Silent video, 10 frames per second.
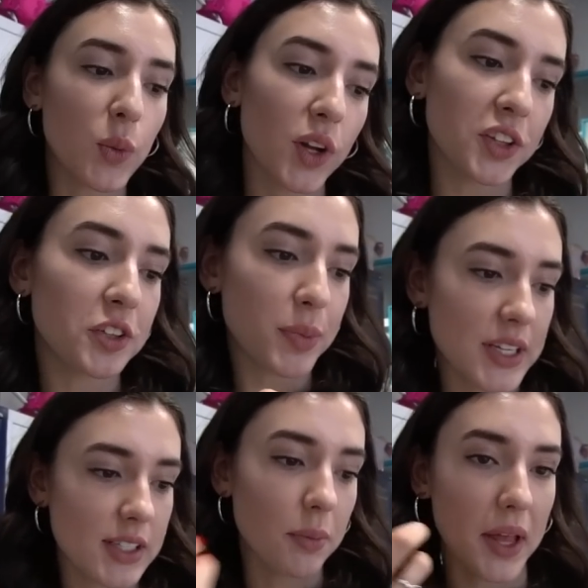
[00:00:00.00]
I want there to be
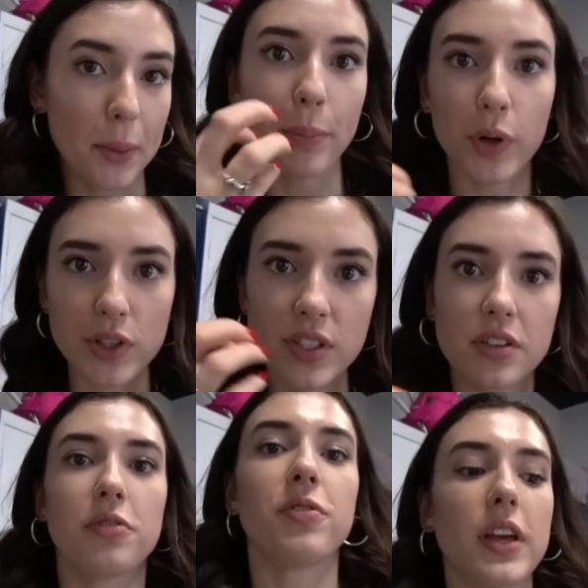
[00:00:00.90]
some like burst
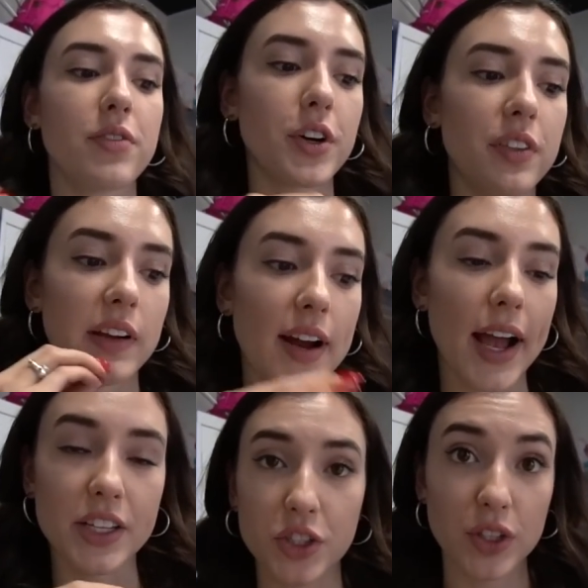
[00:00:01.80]
of flavor in there
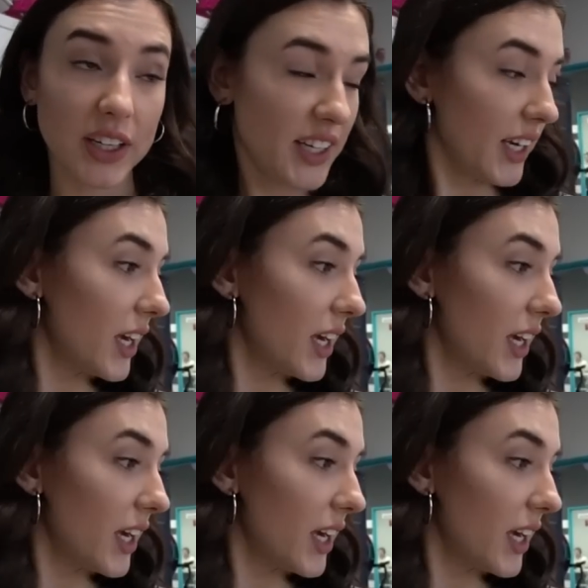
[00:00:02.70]
as you're eating